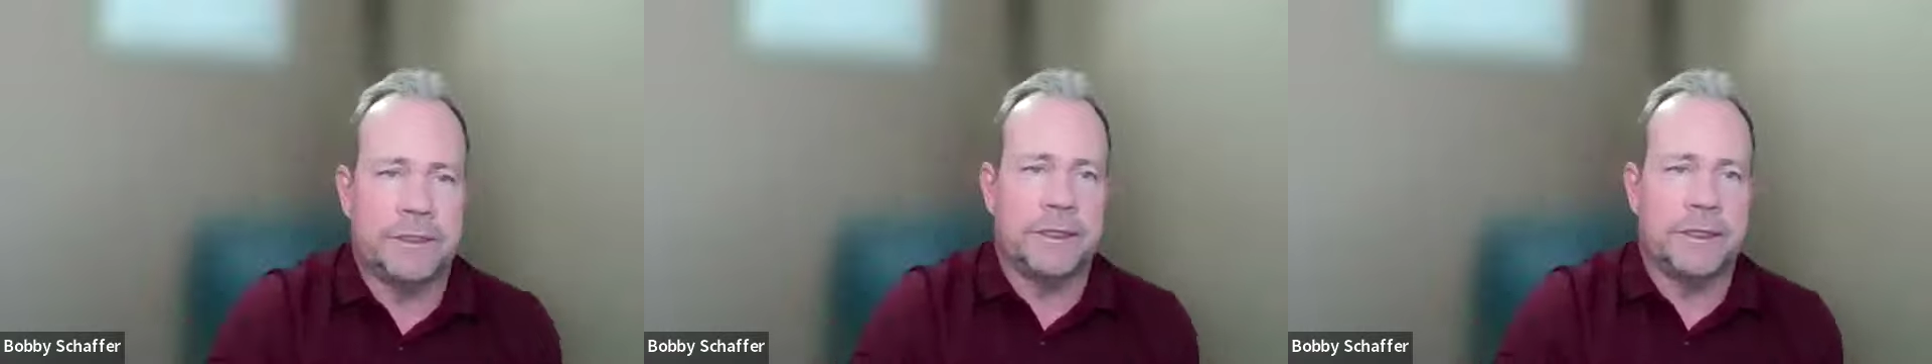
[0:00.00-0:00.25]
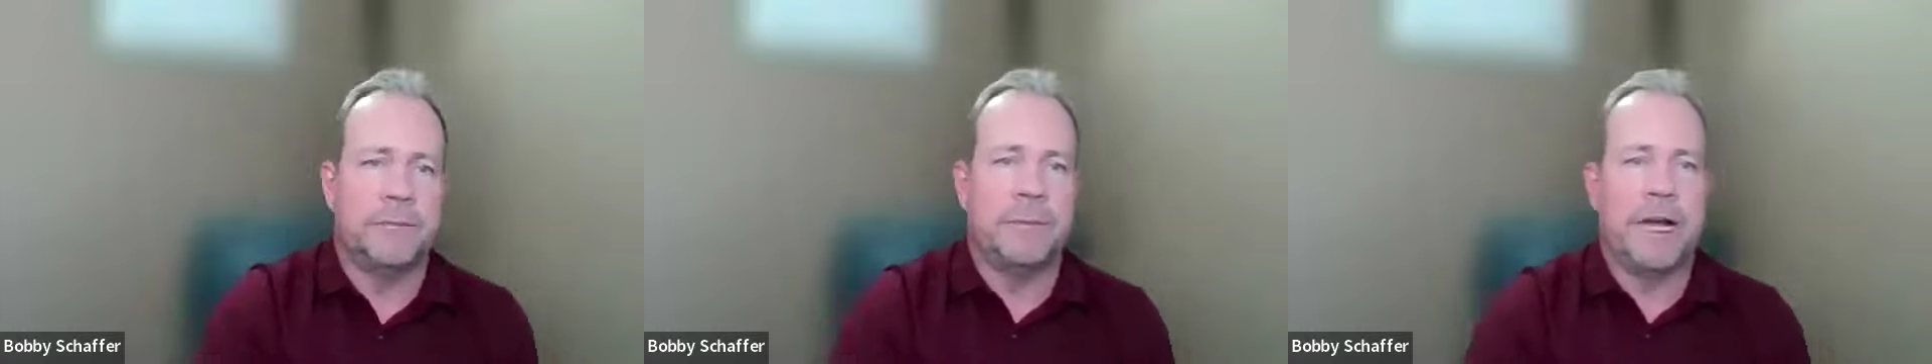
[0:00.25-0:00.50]
It
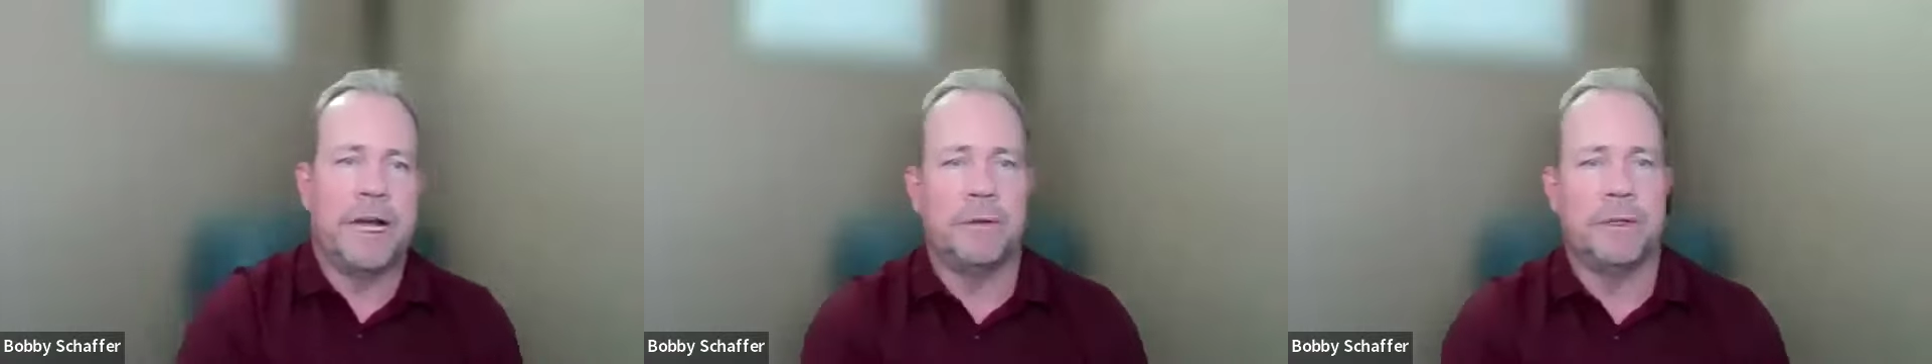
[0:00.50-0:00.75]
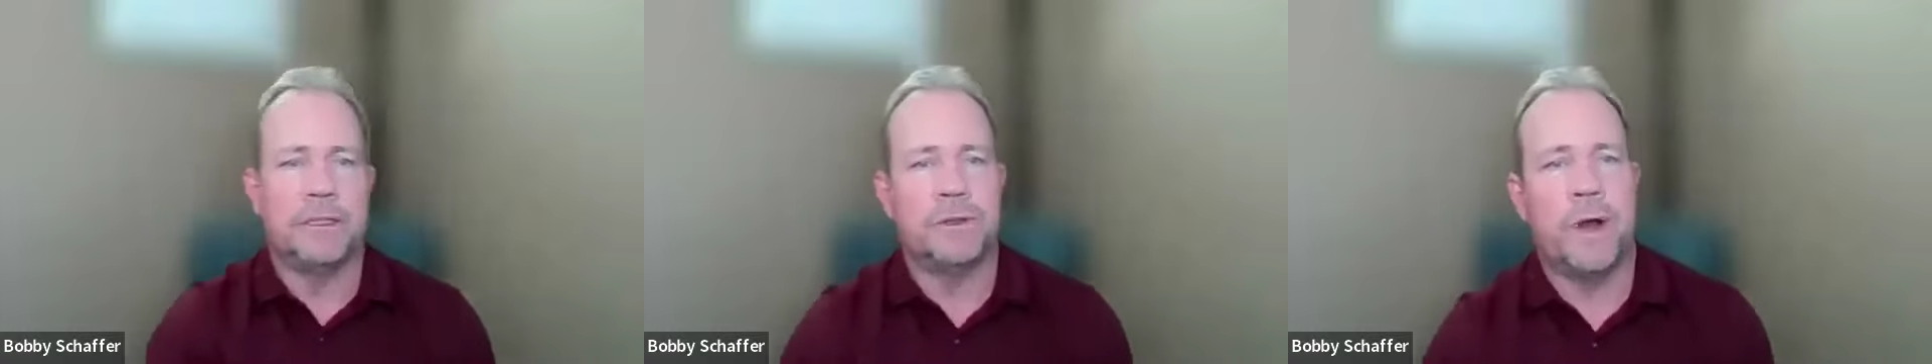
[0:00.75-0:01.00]
says the
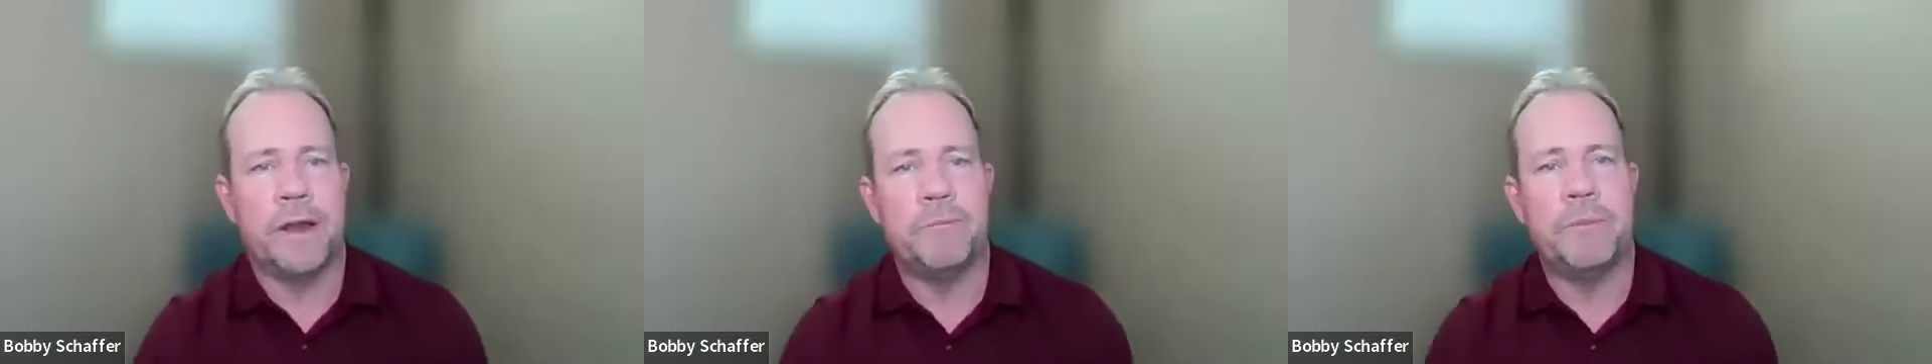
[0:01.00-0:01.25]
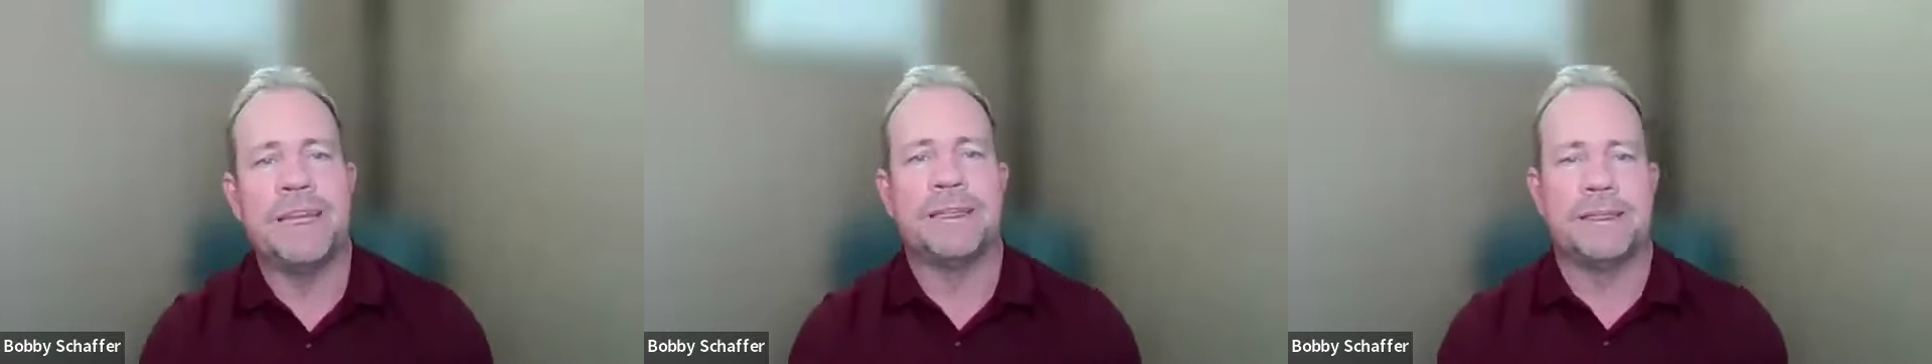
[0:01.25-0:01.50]
Bible has quite a
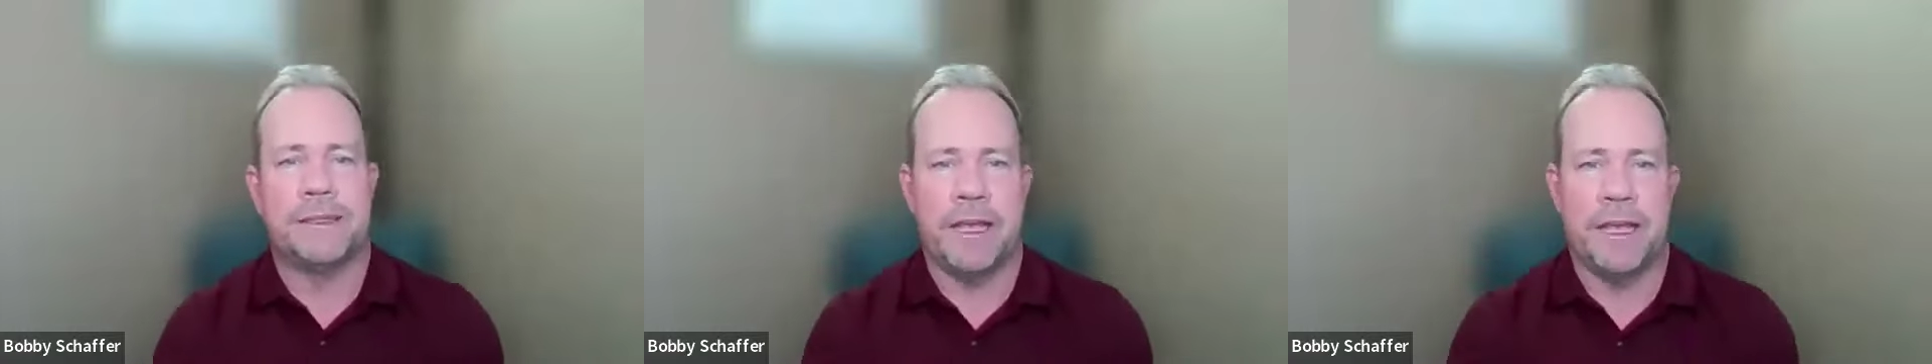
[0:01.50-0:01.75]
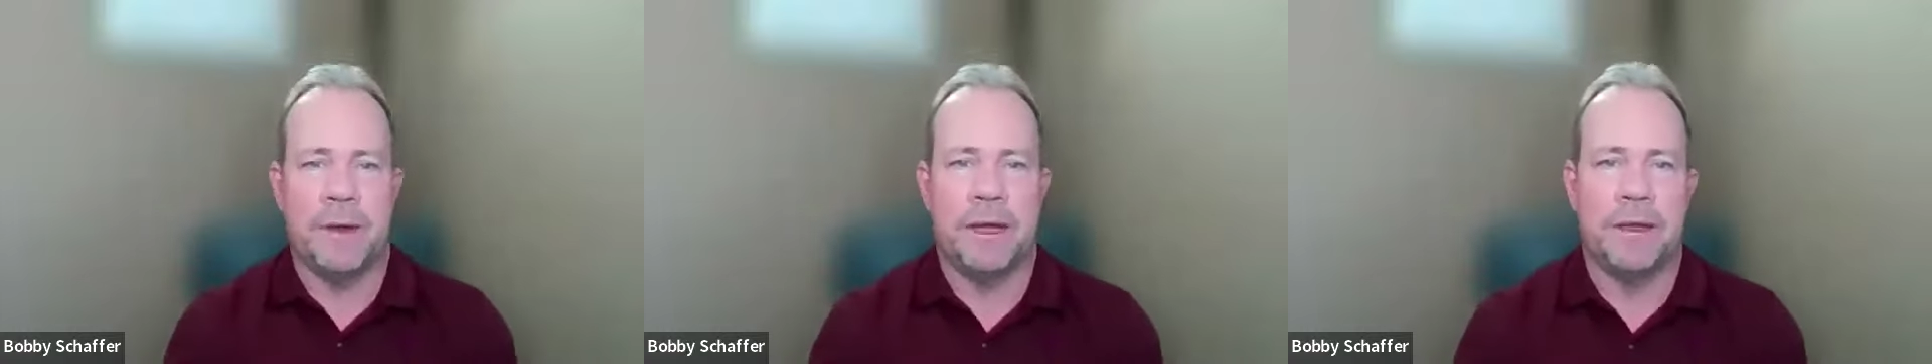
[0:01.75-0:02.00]
bit to
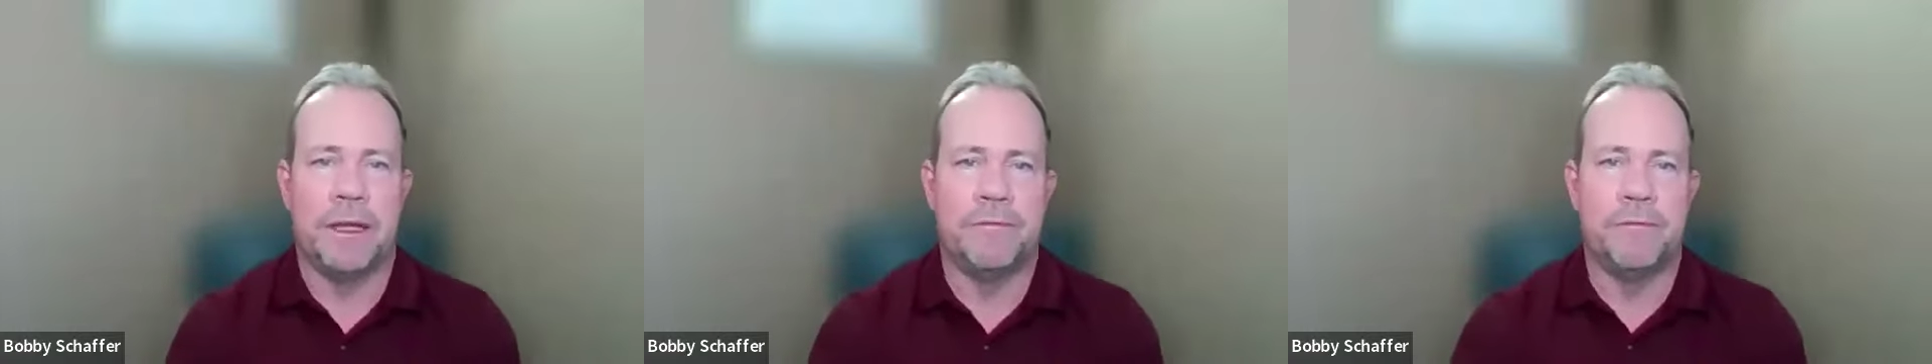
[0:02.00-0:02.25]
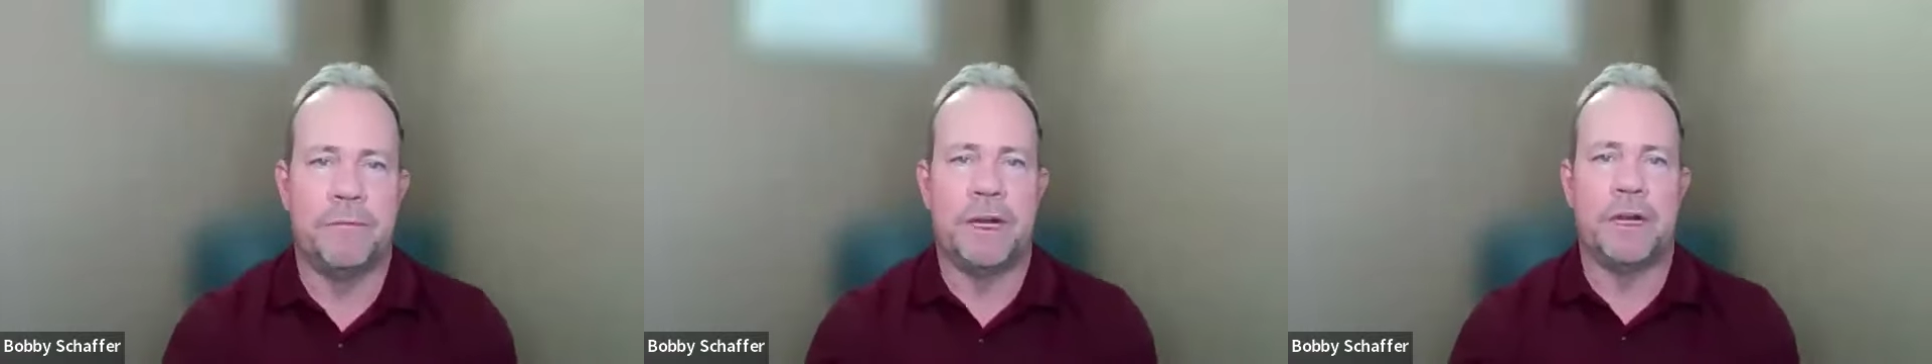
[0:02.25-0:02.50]
say about
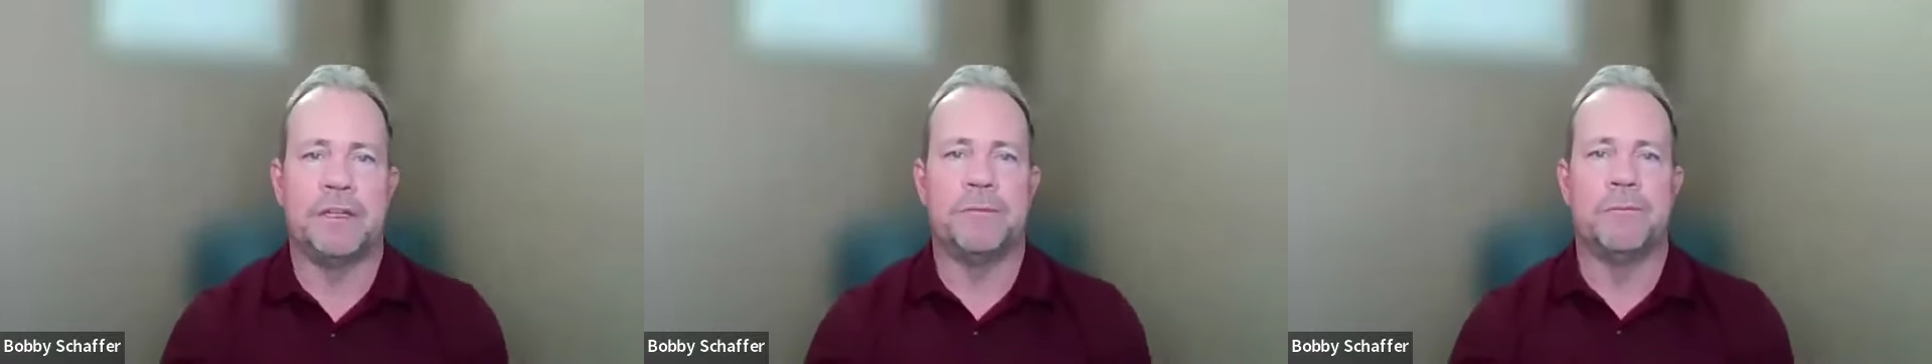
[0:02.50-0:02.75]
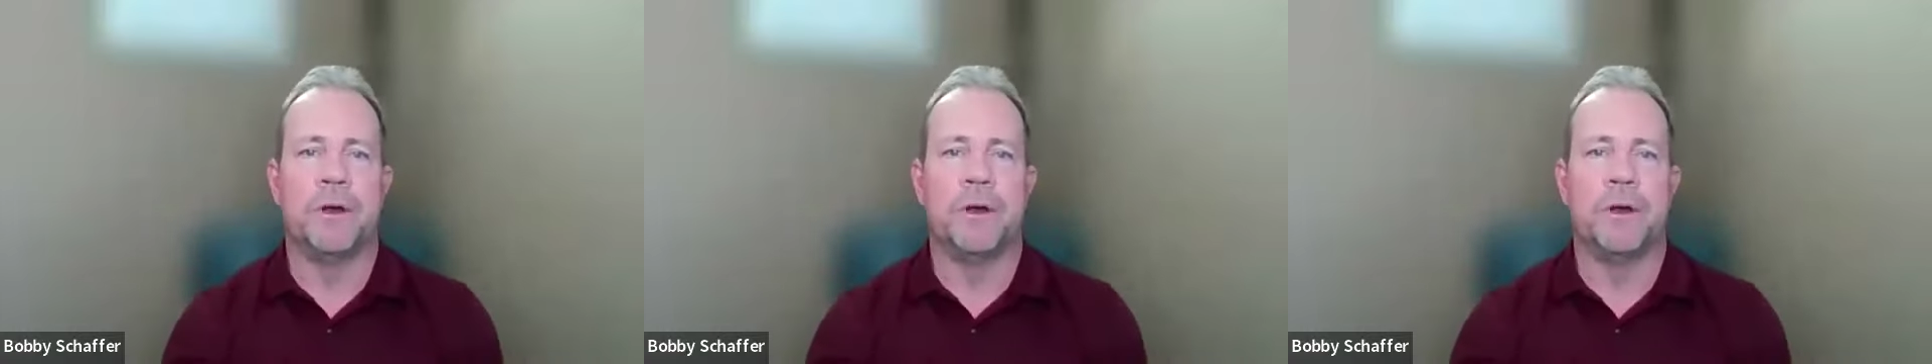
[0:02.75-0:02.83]
love and marriage,